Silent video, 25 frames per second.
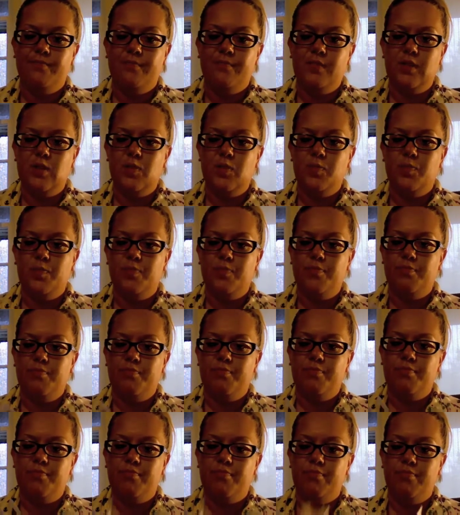it's
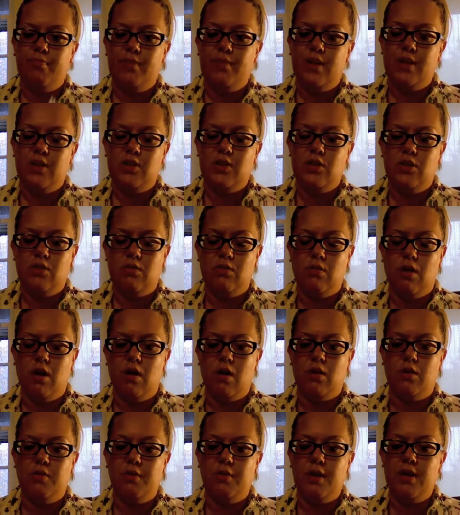not too long,
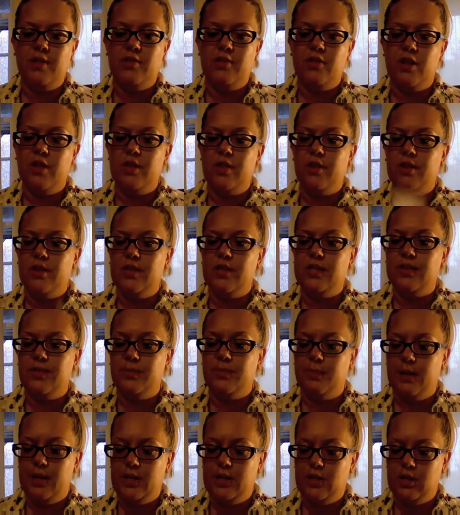
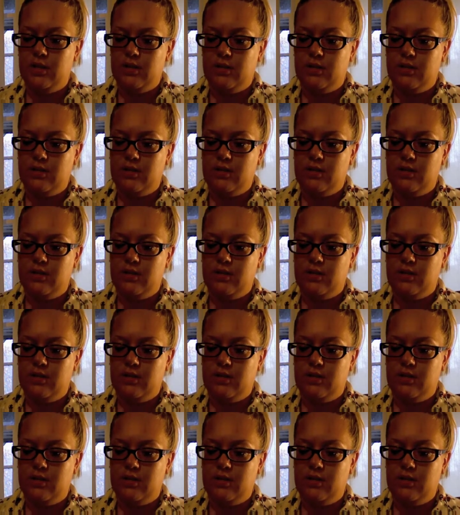337 pages,